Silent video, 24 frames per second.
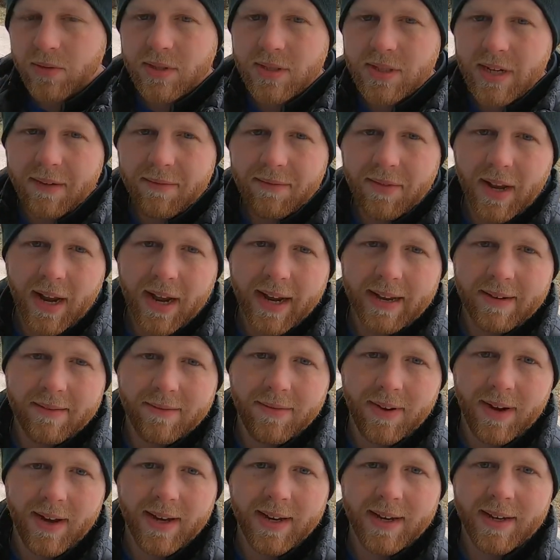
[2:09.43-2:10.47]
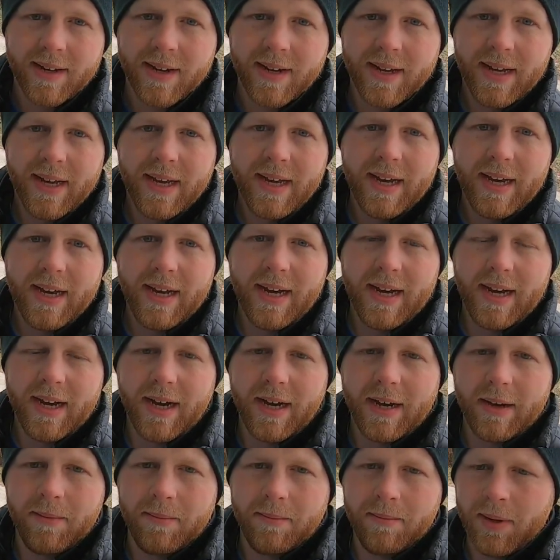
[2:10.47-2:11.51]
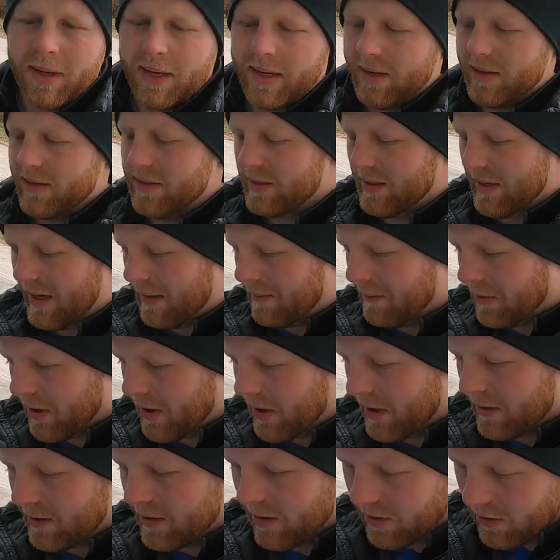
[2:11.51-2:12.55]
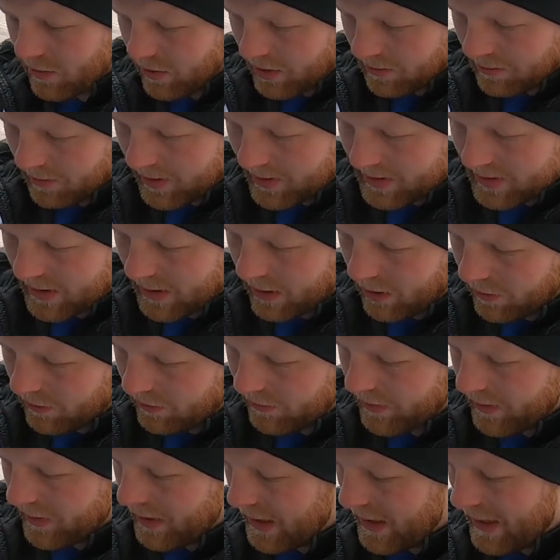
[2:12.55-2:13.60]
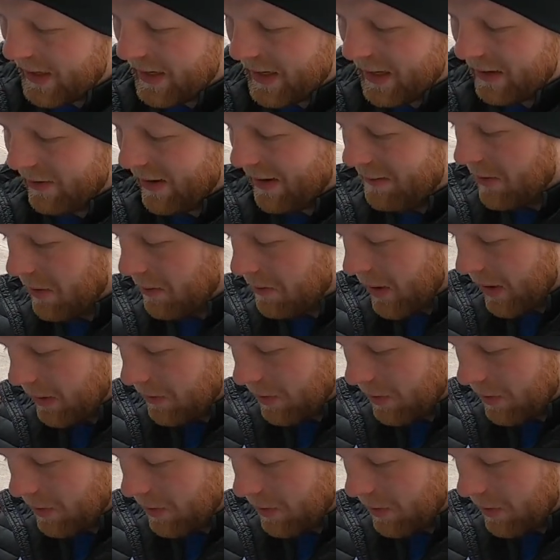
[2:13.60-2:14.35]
stuff that I can find, because I'm going to dilute it myself, and I grab the big